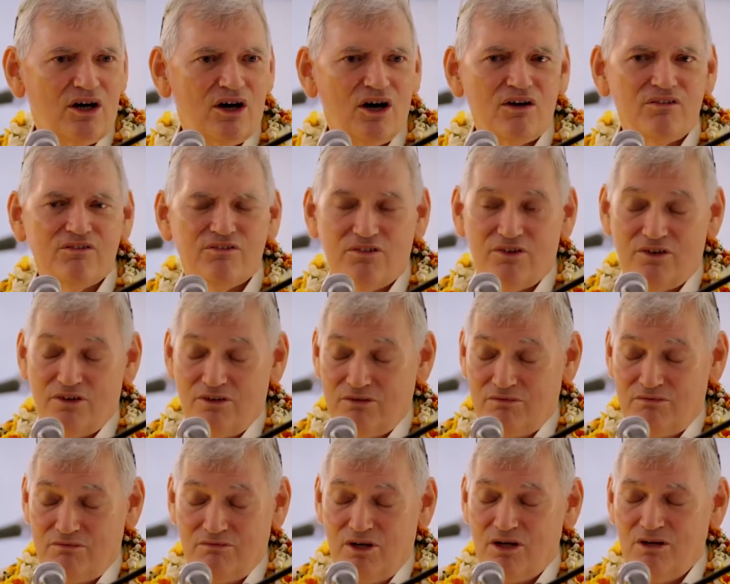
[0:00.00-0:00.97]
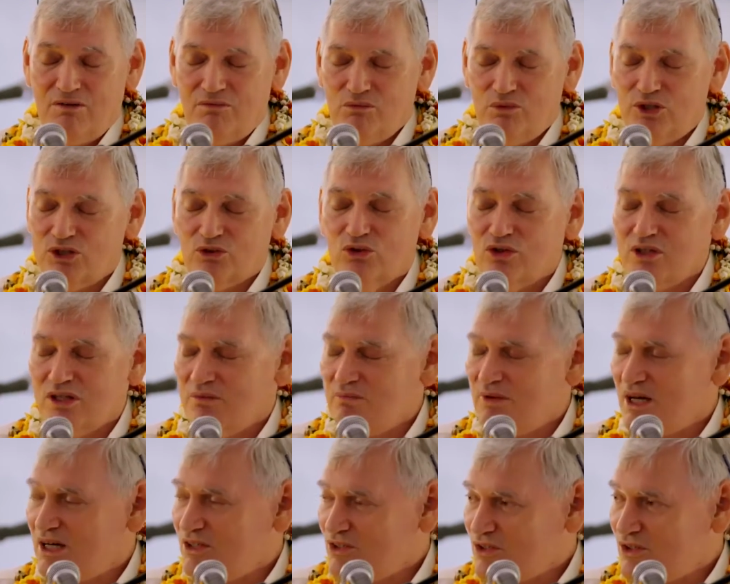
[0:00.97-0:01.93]
of, we're talking
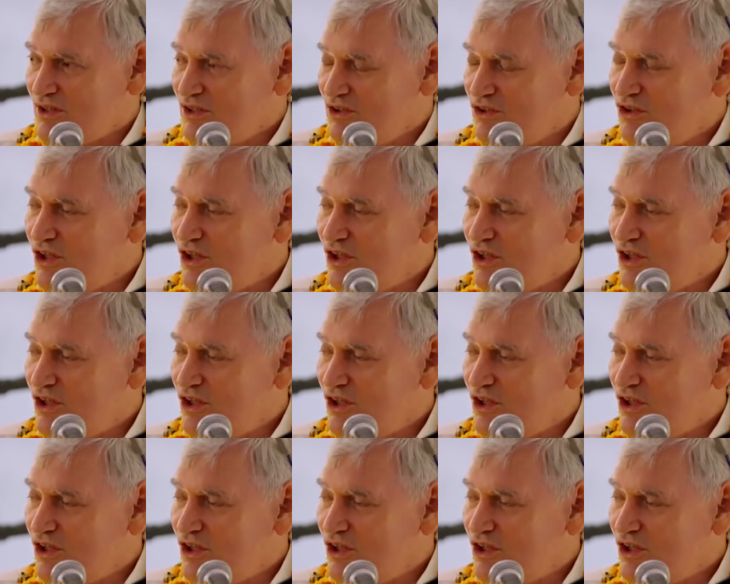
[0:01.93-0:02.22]
about